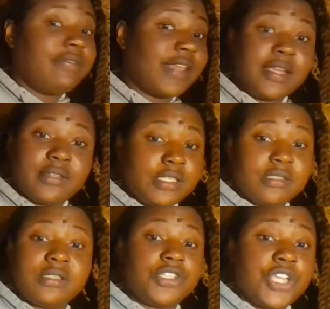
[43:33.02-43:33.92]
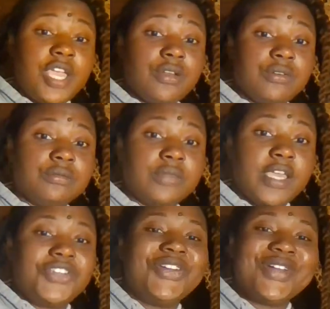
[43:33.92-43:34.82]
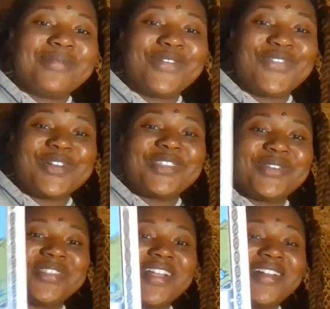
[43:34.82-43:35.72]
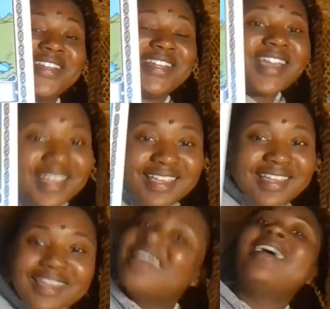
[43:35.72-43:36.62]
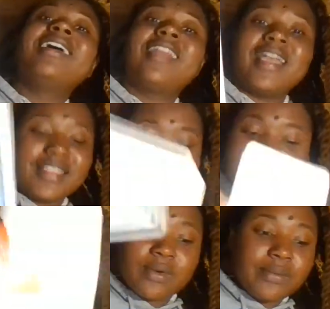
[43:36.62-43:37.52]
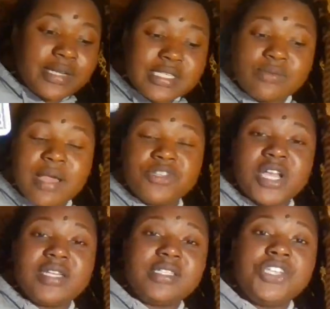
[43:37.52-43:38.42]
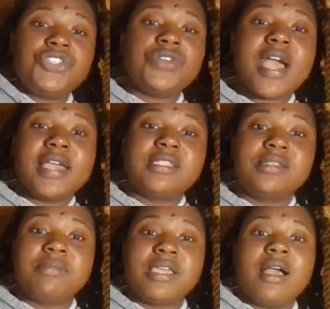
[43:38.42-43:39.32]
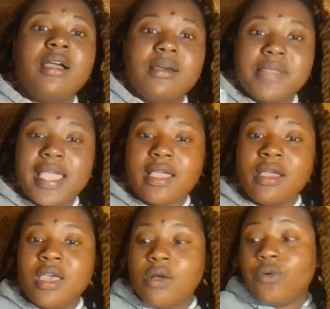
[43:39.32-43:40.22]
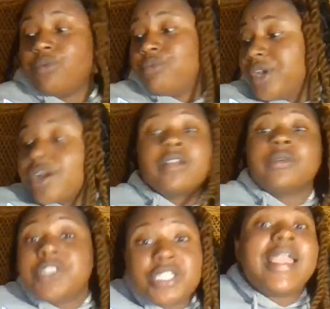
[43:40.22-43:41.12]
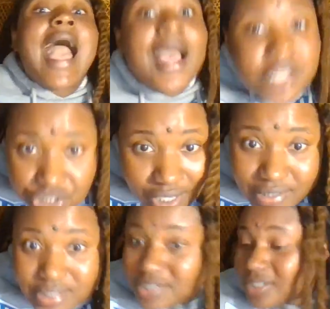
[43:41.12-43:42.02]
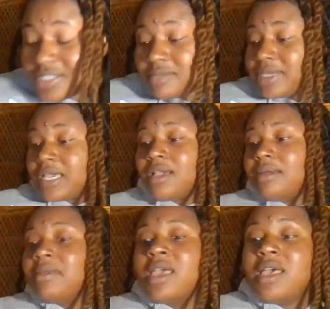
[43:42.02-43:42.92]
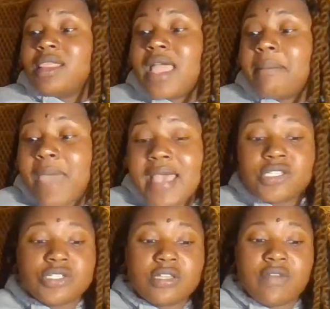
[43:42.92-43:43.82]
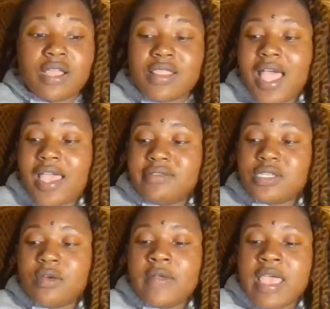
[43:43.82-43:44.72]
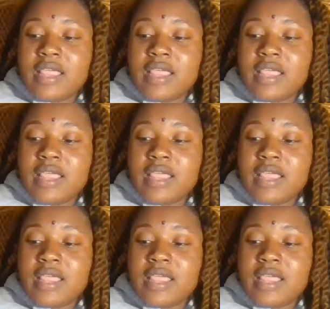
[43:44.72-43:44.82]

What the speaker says: Like this is the channel. Intro number 4330. Duh. Like this is what I'm trying to teach you guys to become. Like what God is trying to teach us to become like masters of our lives. So